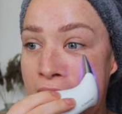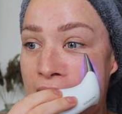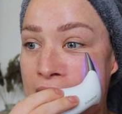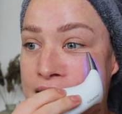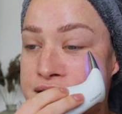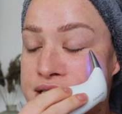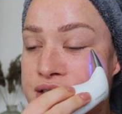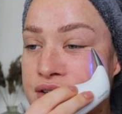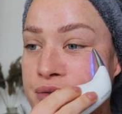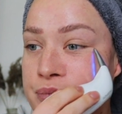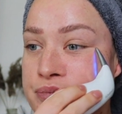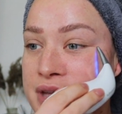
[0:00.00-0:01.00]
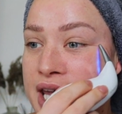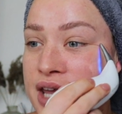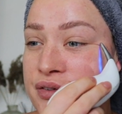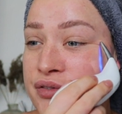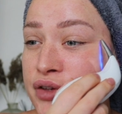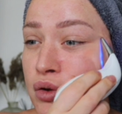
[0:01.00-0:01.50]
And
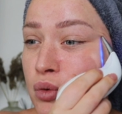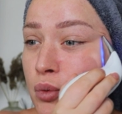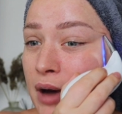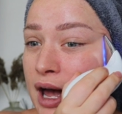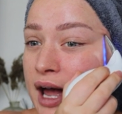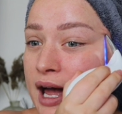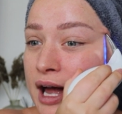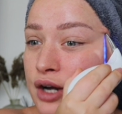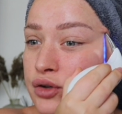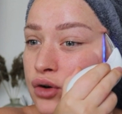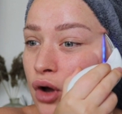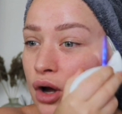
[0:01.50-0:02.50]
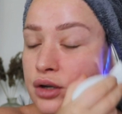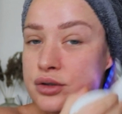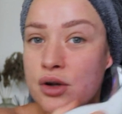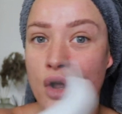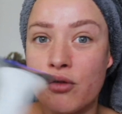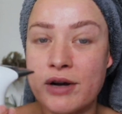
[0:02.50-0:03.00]
if you are not
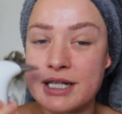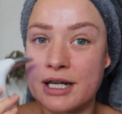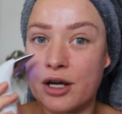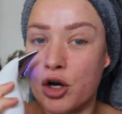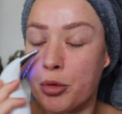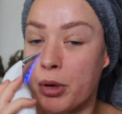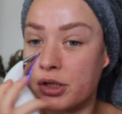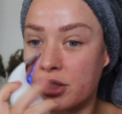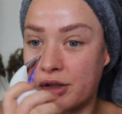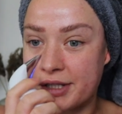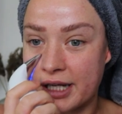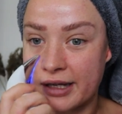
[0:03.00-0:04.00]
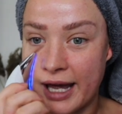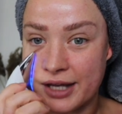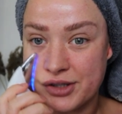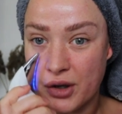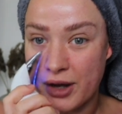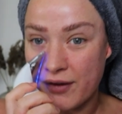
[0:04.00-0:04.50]
already up on your skincare,
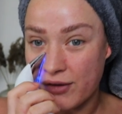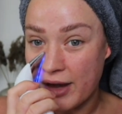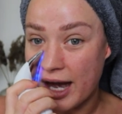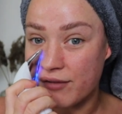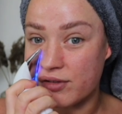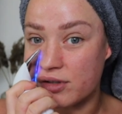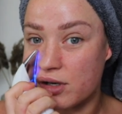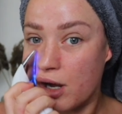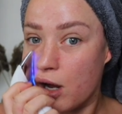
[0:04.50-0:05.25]
so if you haven't